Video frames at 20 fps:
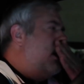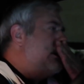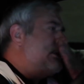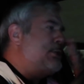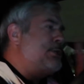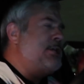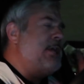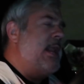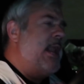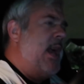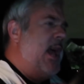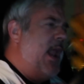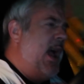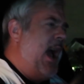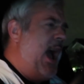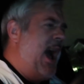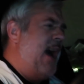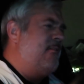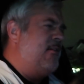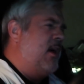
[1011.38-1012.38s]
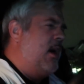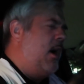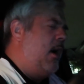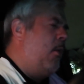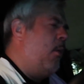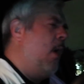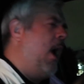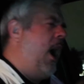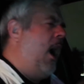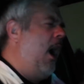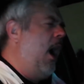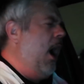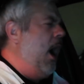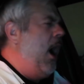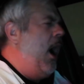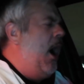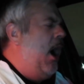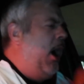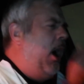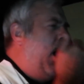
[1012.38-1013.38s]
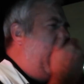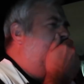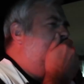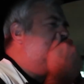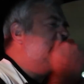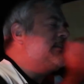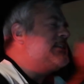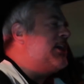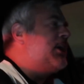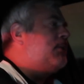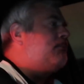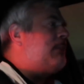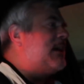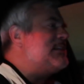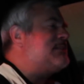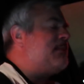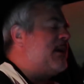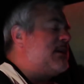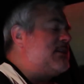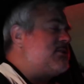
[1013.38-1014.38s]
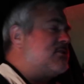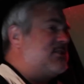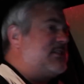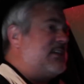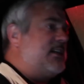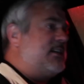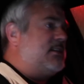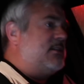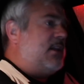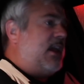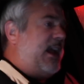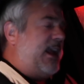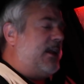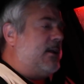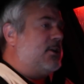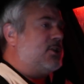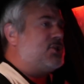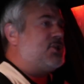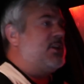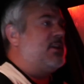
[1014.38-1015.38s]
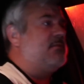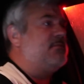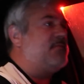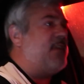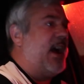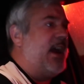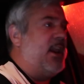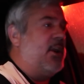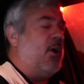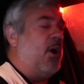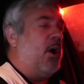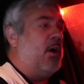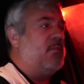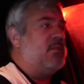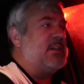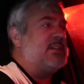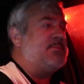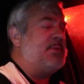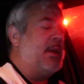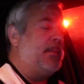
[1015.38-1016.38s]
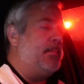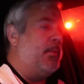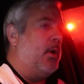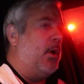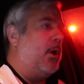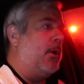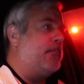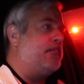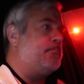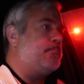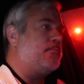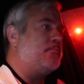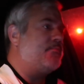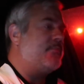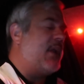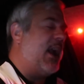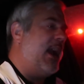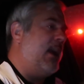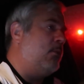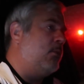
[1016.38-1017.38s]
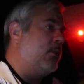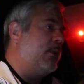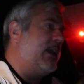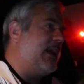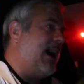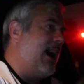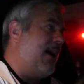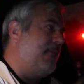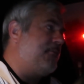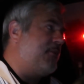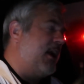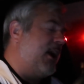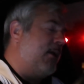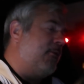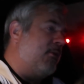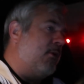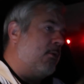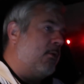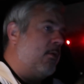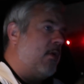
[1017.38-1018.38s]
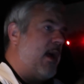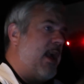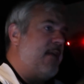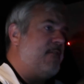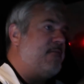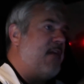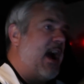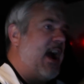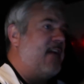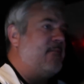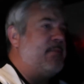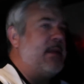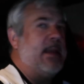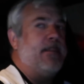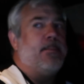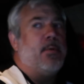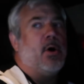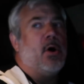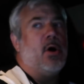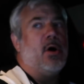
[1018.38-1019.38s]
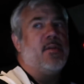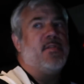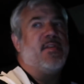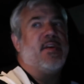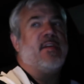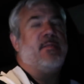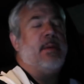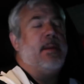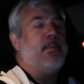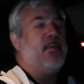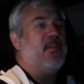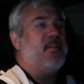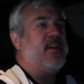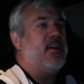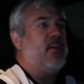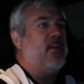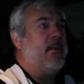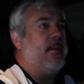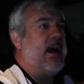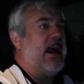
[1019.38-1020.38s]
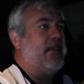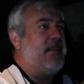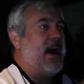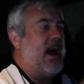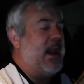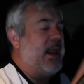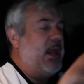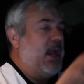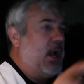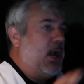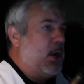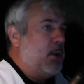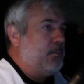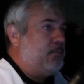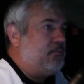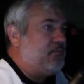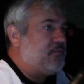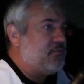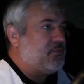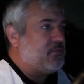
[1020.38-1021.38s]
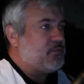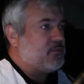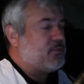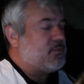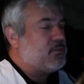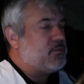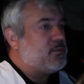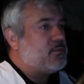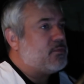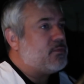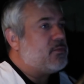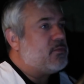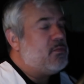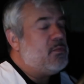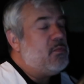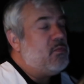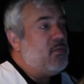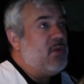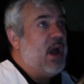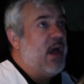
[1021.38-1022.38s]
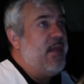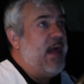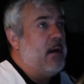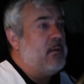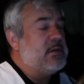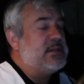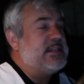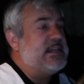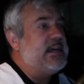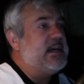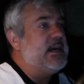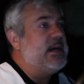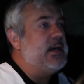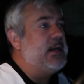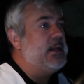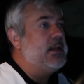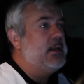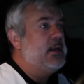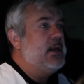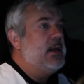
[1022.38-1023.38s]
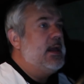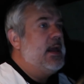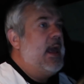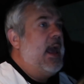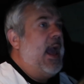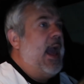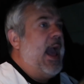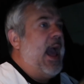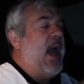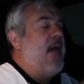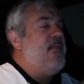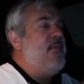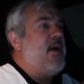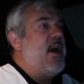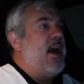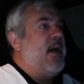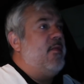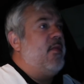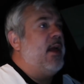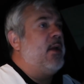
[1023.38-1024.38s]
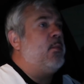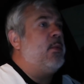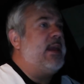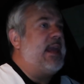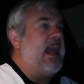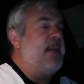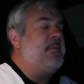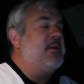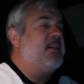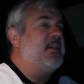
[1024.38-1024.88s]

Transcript: She didn't have, well, so my sponsor didn't like, she had invited all these people, and when we got there, there were like five people, six people sitting on the back patio. And that was it. And then like we came